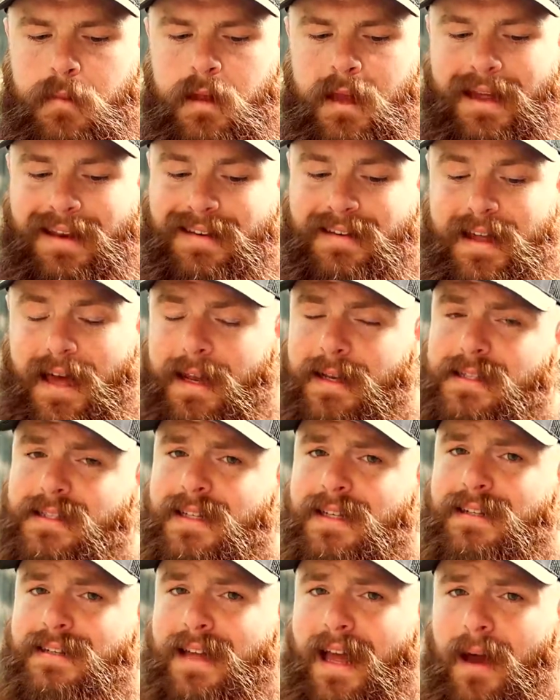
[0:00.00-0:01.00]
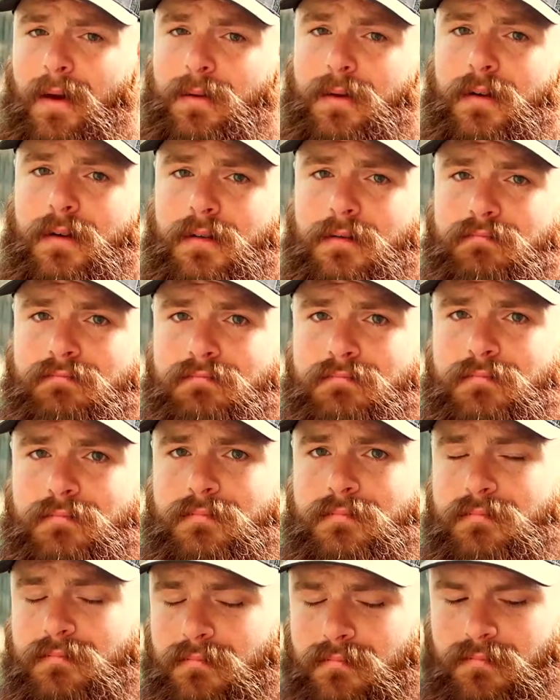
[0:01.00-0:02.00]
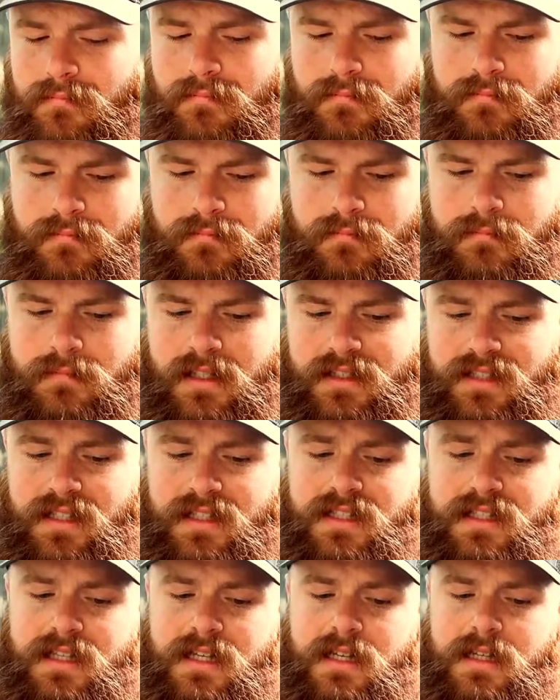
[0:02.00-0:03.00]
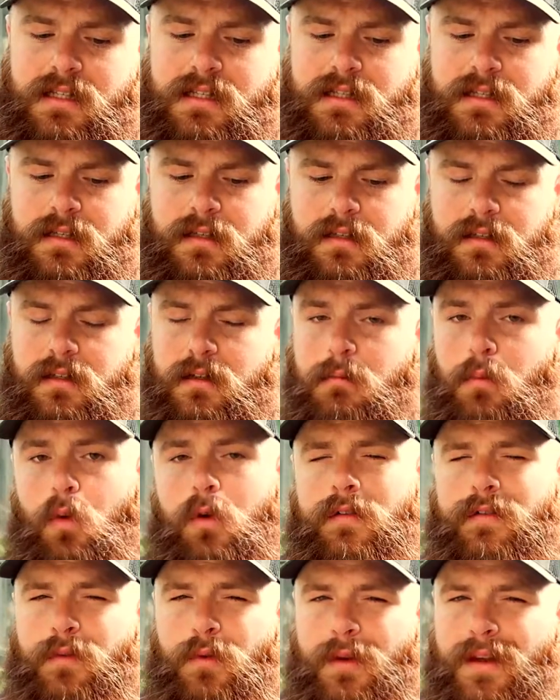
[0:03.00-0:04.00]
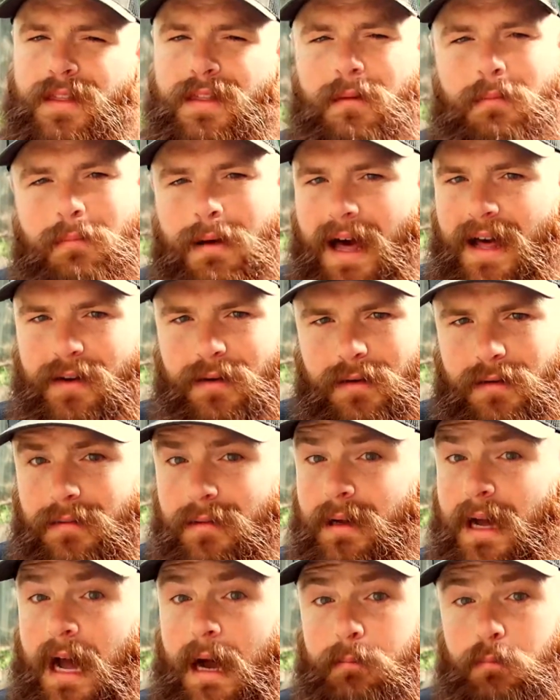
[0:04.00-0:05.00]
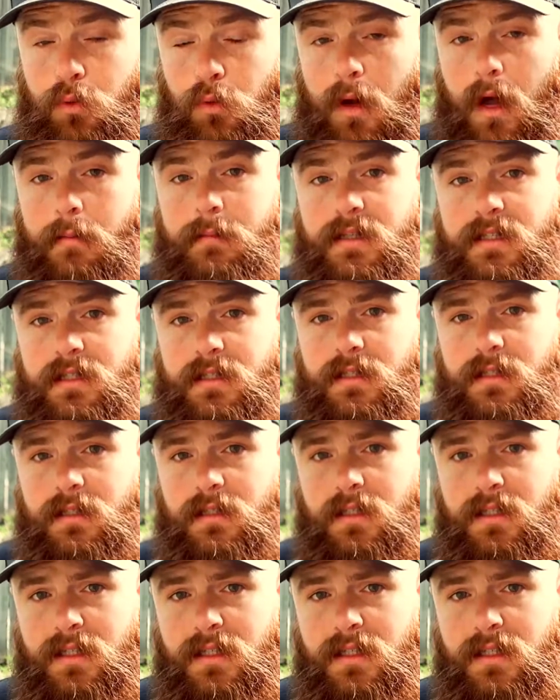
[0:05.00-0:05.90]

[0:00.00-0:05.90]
And debt is a downer. It just is. The more free, the better, I promise.